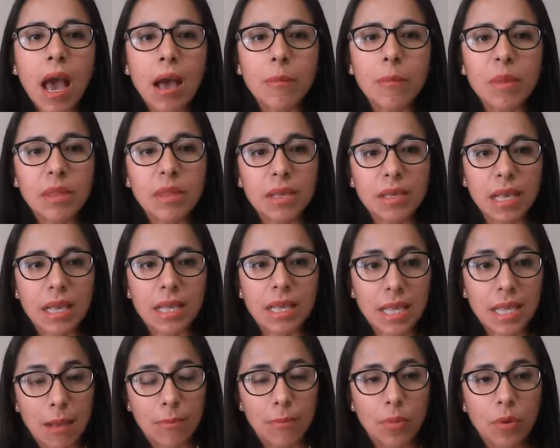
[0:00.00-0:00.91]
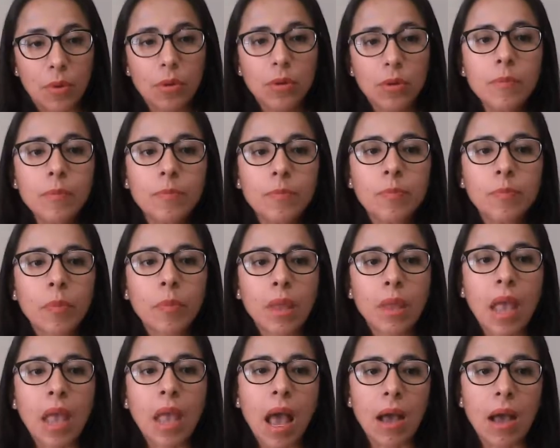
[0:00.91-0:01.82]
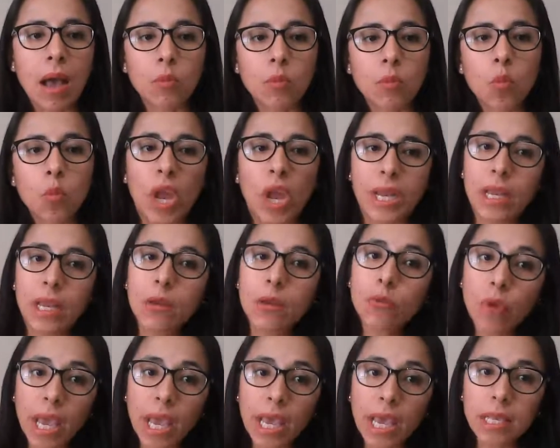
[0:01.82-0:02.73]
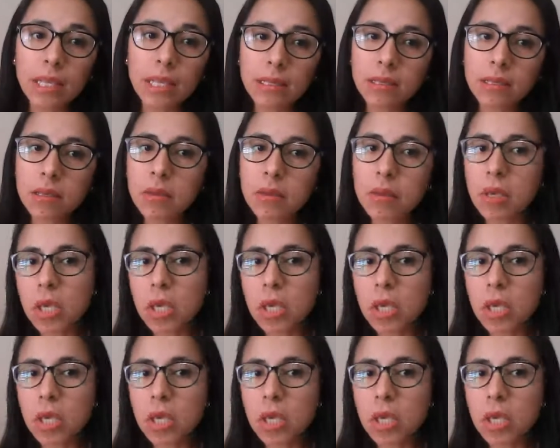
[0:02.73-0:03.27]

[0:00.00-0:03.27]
In this example, when it rains,